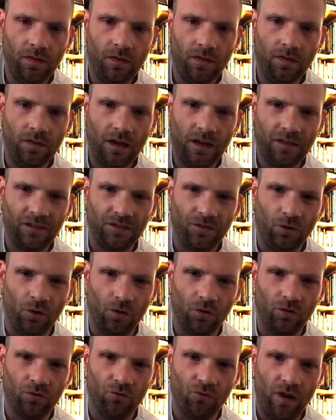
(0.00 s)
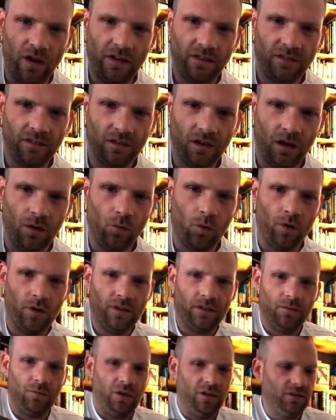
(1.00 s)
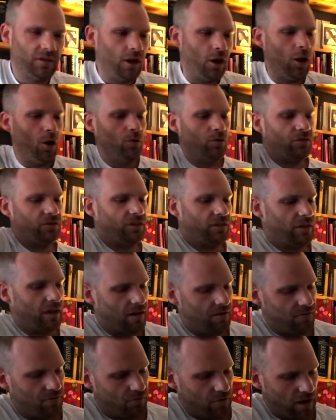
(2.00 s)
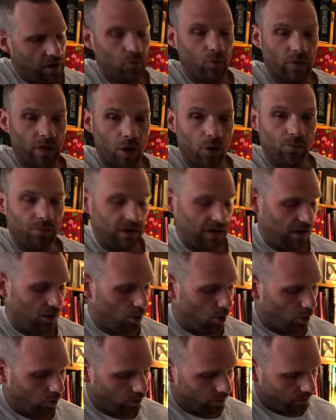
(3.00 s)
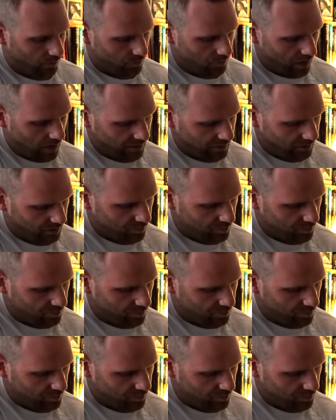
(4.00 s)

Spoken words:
That's not great. I want it to be as close to that fret without being on the fret as